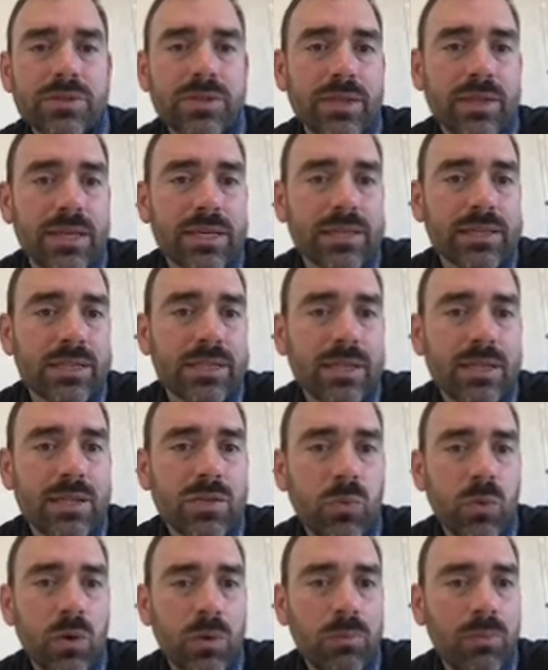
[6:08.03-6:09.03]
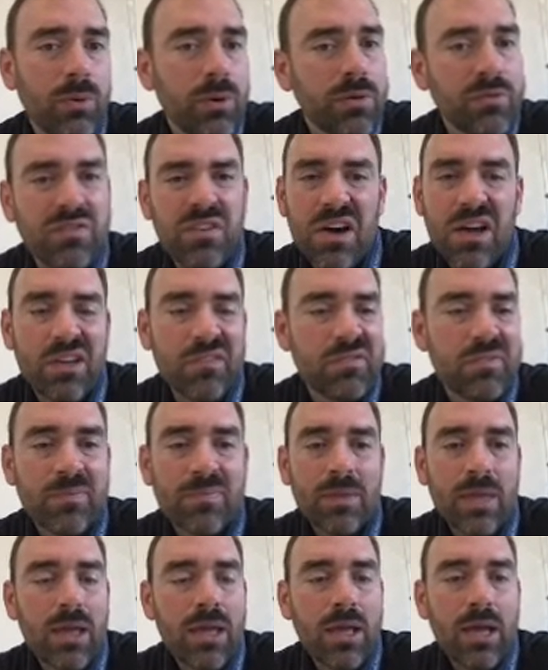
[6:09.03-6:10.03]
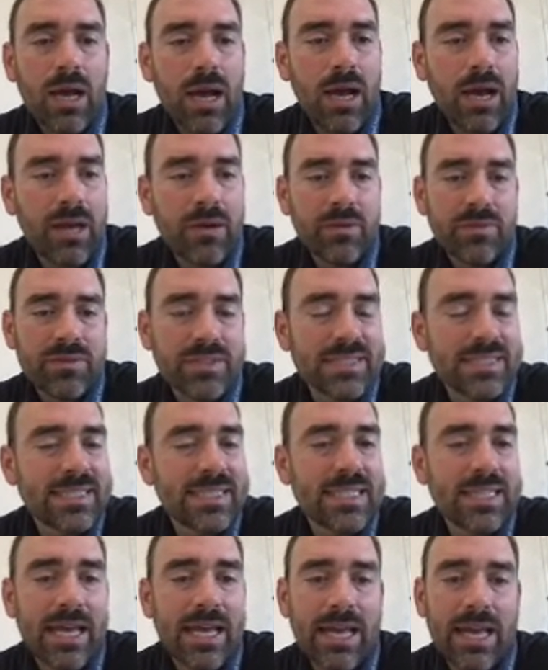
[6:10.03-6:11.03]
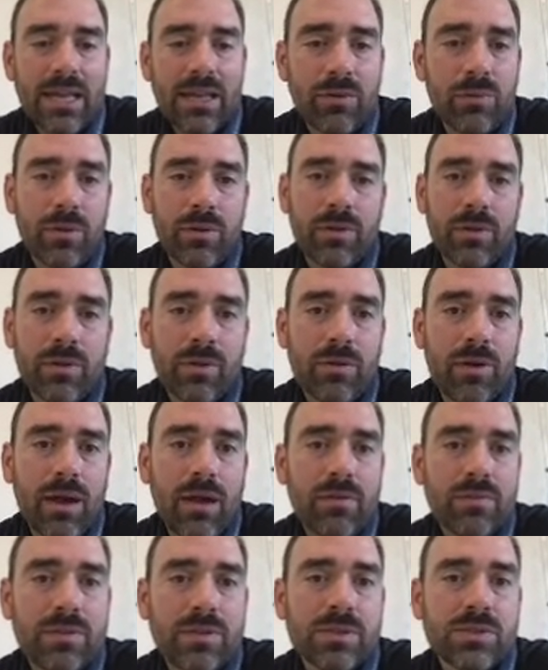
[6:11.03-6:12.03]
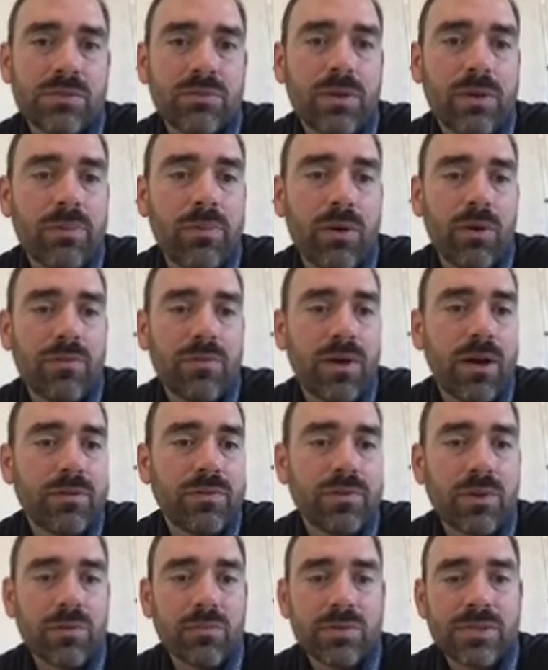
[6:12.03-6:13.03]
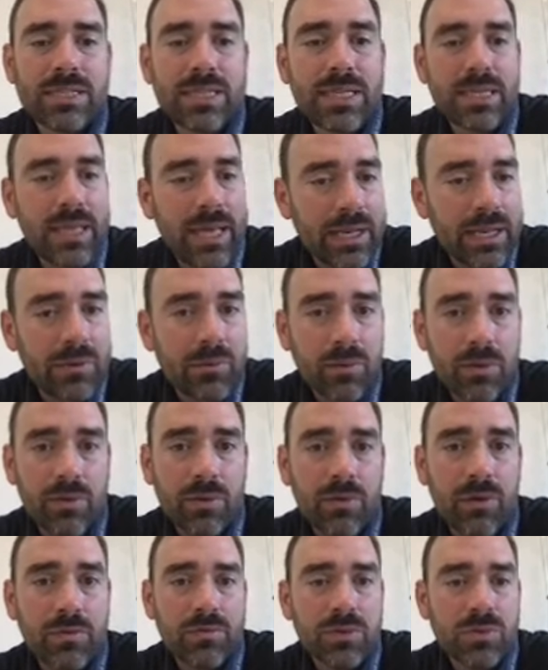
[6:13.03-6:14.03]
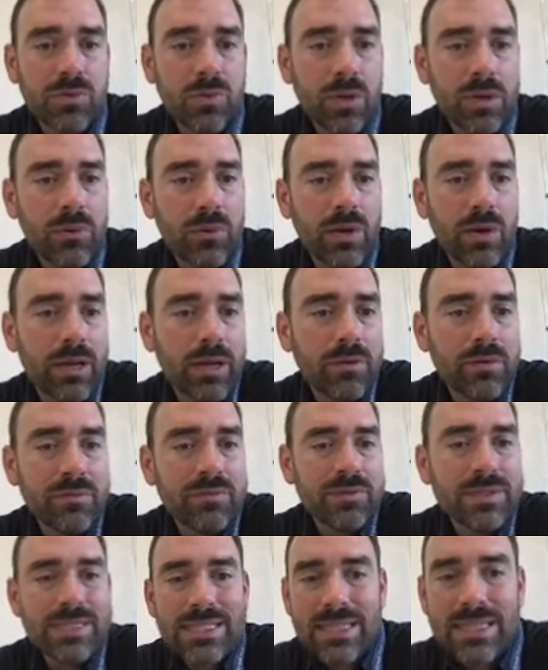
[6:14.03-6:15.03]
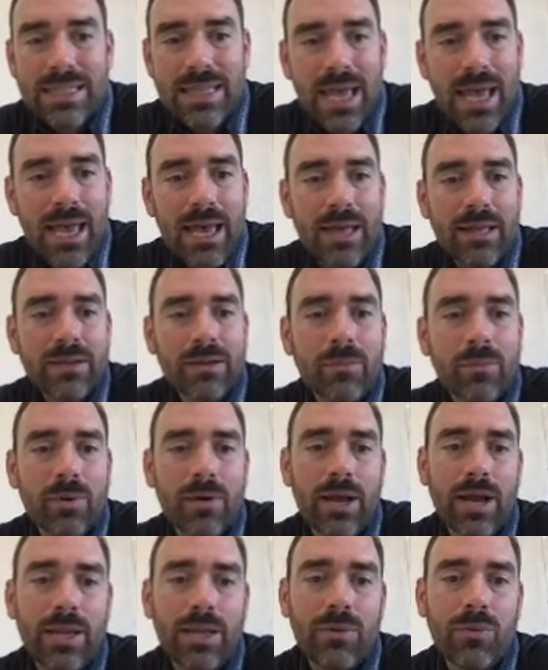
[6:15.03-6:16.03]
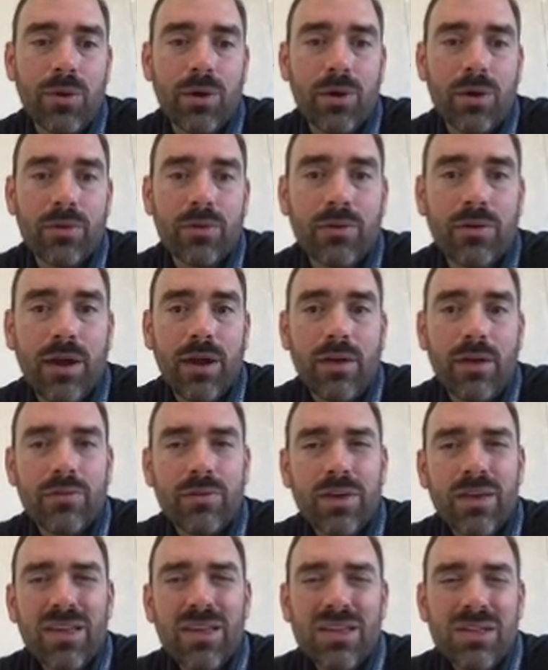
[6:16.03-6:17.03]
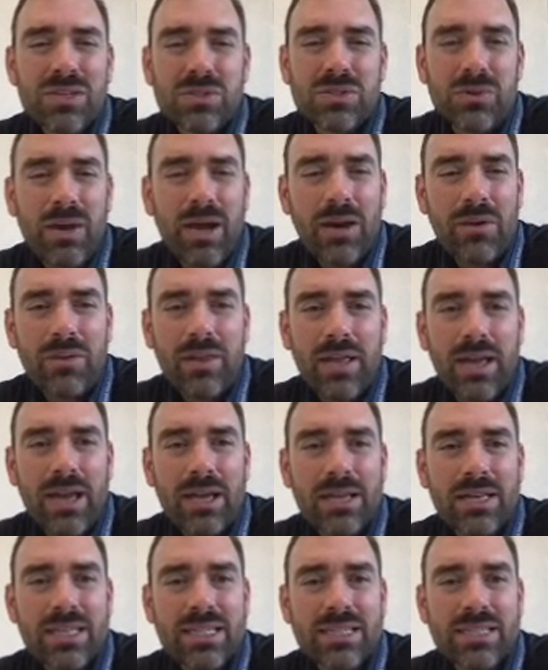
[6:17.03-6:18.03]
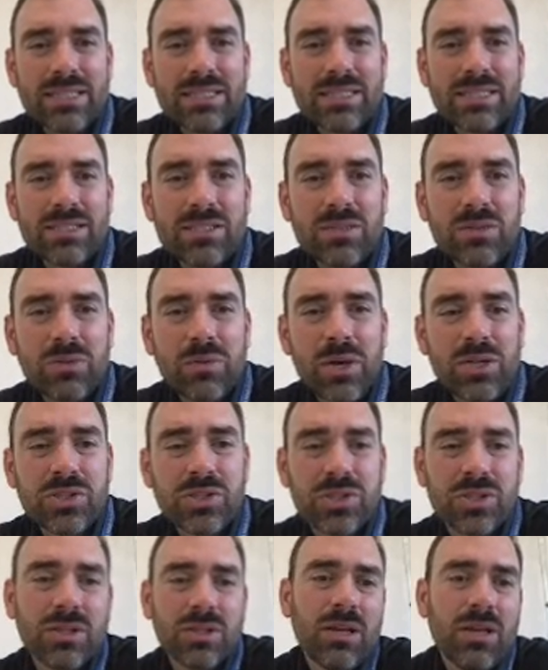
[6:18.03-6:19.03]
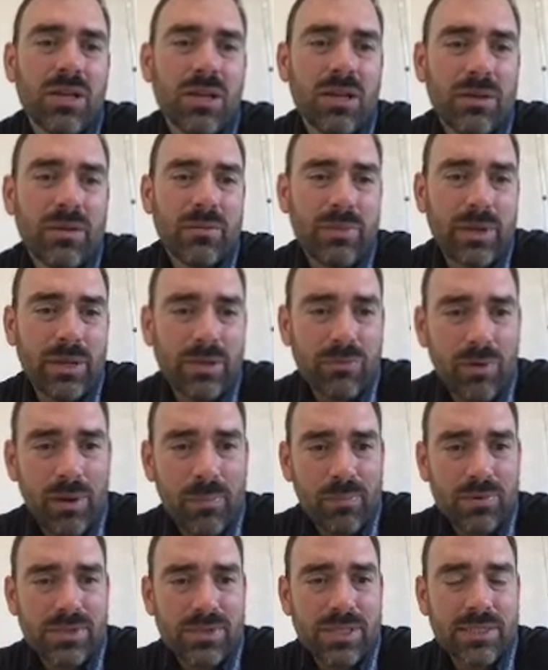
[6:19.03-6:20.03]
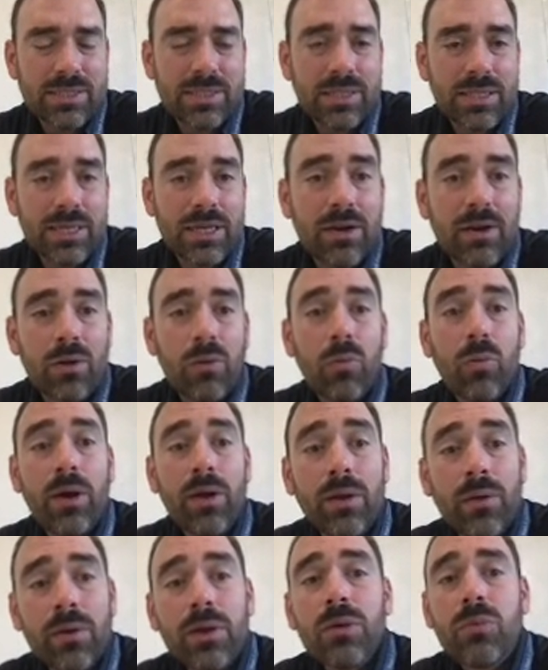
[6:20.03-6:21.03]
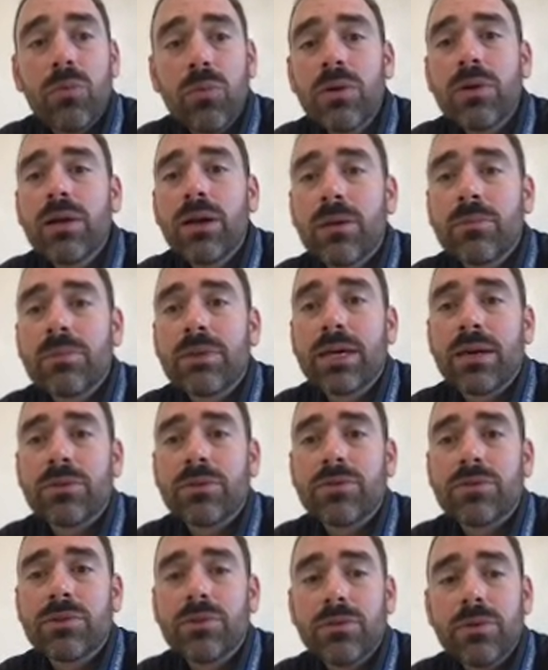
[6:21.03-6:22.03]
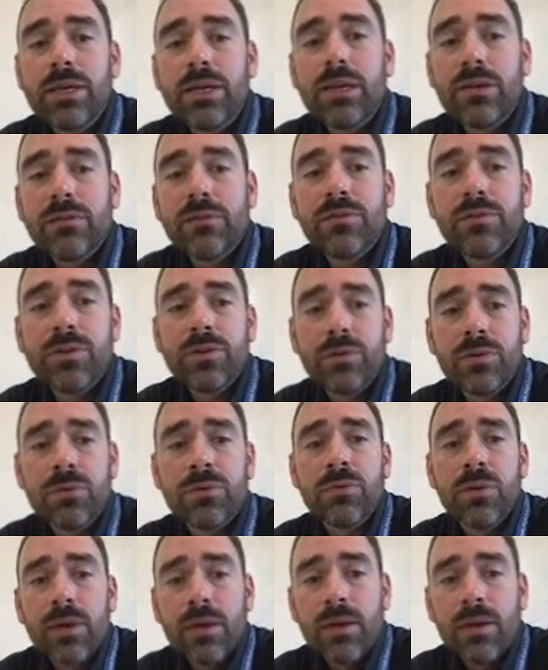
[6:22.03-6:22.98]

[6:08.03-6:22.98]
thing, is that this 1.5, I don't even see that anywhere in the graph. This 3.5, don't see it anywhere in the graph. The 21, I don't even see that number anywhere on the graph. So how the heck is this equation being represented here? Well, it would come down to if you